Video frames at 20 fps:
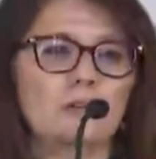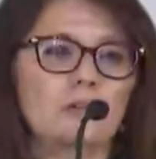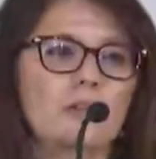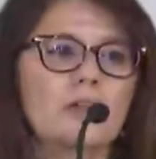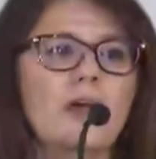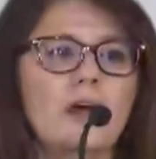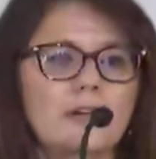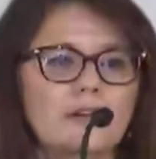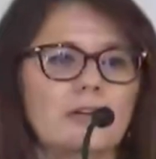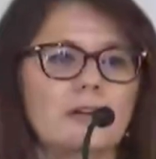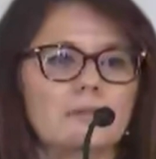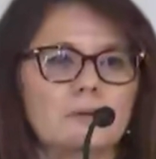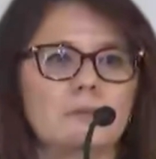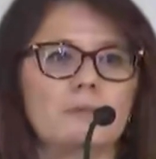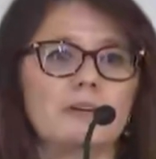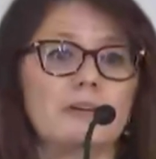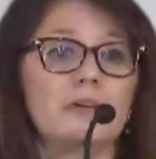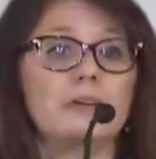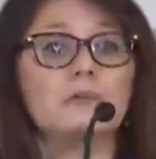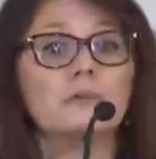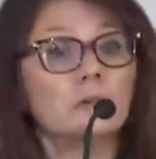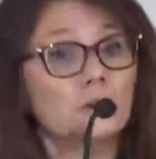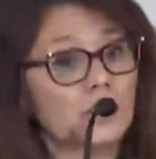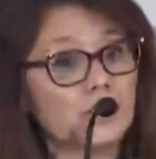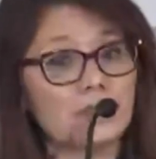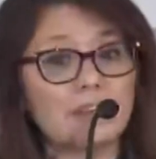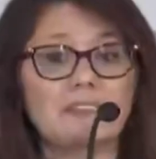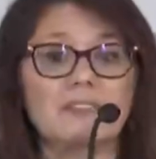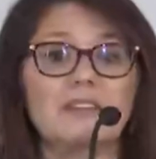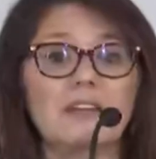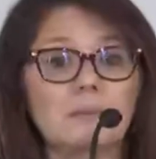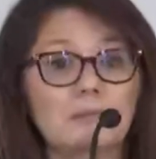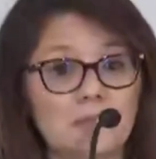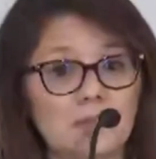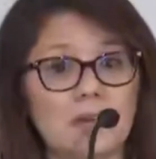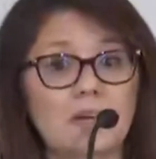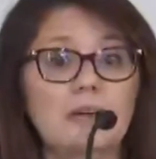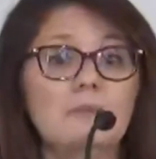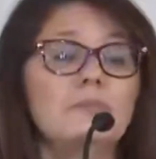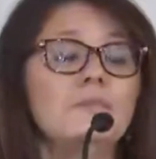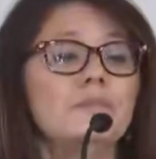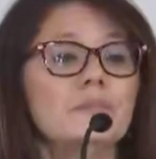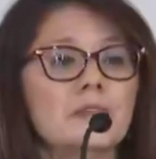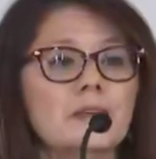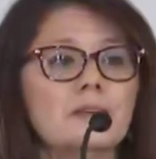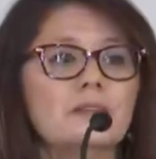not everybody can work at the same time.